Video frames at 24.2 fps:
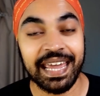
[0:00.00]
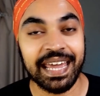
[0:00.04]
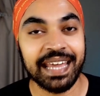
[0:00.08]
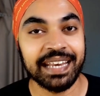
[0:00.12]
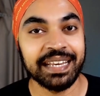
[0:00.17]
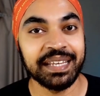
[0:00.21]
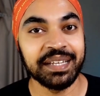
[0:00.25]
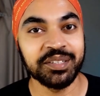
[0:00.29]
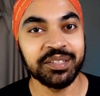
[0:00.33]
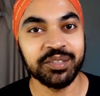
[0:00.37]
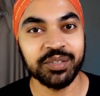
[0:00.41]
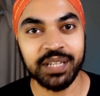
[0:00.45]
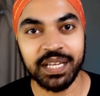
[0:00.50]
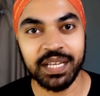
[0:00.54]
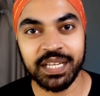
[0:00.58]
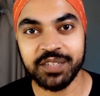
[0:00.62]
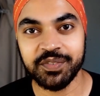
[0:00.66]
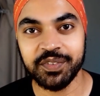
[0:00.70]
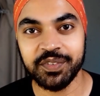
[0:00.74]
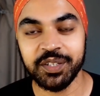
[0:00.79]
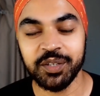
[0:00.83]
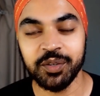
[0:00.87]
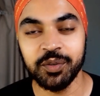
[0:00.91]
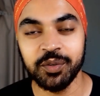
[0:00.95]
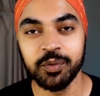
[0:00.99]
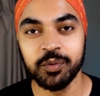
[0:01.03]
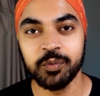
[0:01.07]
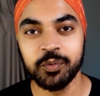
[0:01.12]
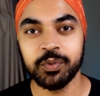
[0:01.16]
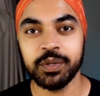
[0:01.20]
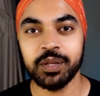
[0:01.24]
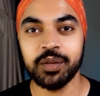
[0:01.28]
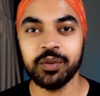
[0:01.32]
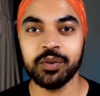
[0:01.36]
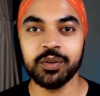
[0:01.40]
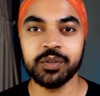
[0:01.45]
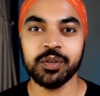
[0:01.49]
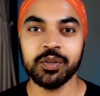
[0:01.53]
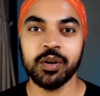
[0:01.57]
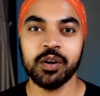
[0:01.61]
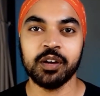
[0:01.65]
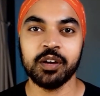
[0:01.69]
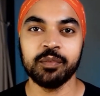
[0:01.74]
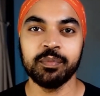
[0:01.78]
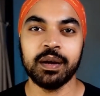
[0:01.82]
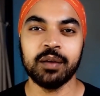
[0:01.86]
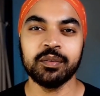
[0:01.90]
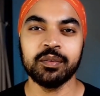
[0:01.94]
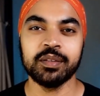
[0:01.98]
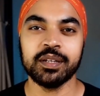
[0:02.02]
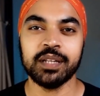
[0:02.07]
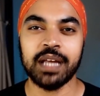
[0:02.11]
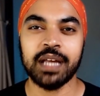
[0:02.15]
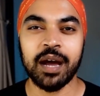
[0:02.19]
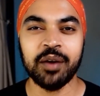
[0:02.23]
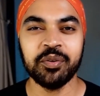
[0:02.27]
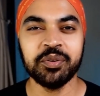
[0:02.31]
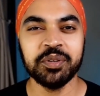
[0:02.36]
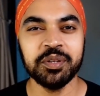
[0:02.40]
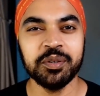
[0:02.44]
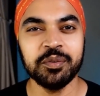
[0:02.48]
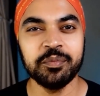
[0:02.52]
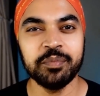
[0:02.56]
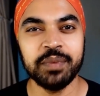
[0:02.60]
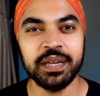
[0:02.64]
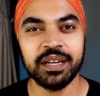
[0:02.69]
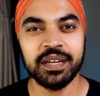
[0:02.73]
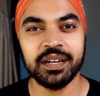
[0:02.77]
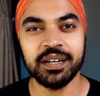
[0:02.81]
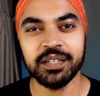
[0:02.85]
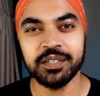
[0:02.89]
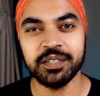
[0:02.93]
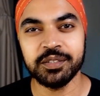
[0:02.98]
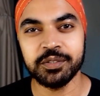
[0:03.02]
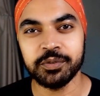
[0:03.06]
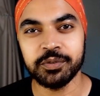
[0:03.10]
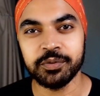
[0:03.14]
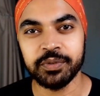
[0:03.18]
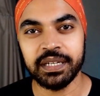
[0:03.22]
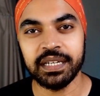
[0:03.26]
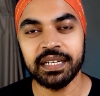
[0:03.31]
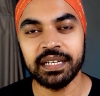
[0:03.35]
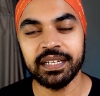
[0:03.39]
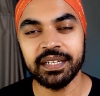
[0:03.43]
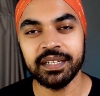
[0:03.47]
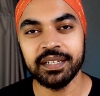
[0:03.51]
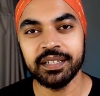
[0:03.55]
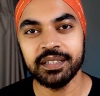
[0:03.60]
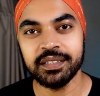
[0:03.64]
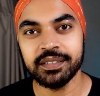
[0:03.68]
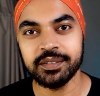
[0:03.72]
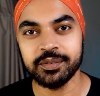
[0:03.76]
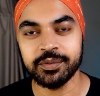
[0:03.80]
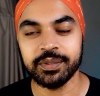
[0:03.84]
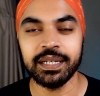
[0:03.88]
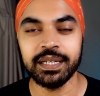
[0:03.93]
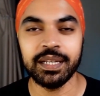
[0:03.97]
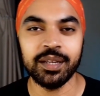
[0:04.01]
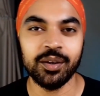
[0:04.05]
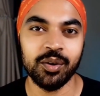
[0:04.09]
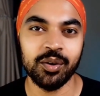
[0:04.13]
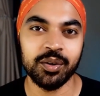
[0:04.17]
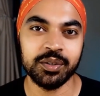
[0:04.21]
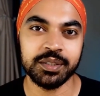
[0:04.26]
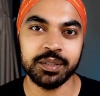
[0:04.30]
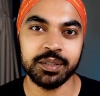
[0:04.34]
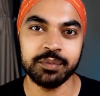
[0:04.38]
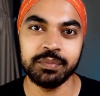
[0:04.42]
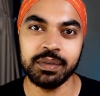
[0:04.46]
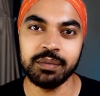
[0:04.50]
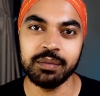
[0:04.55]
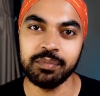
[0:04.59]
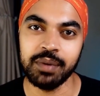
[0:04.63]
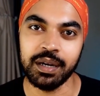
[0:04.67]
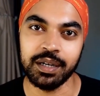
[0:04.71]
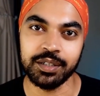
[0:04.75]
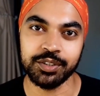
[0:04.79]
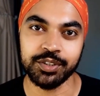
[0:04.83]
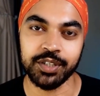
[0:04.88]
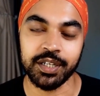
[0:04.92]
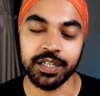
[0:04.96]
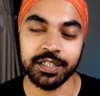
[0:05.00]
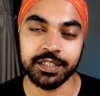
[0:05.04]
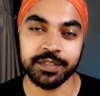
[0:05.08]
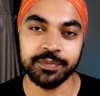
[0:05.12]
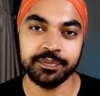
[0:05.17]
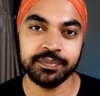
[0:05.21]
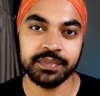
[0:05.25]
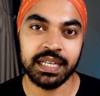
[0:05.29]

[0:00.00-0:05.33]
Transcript: In today's video, we're going to talk about that. How do you make a really, really awesome bar chart?